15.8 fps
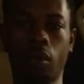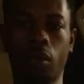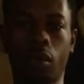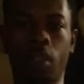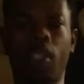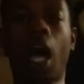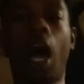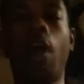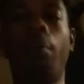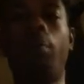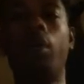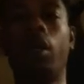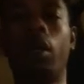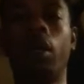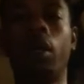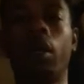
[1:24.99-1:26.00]
Stop
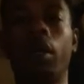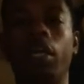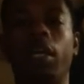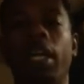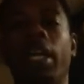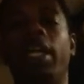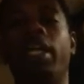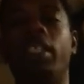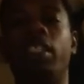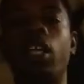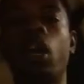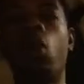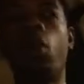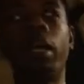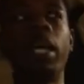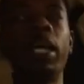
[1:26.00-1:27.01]
getting
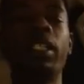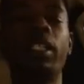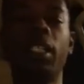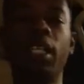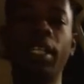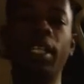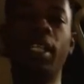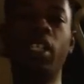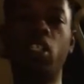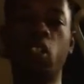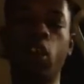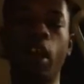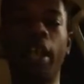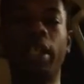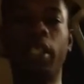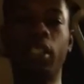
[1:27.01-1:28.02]
so easily
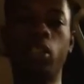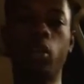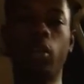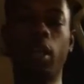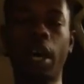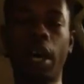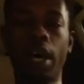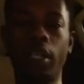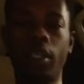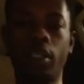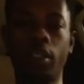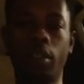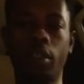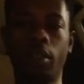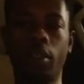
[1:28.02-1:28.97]
distracted, you guys.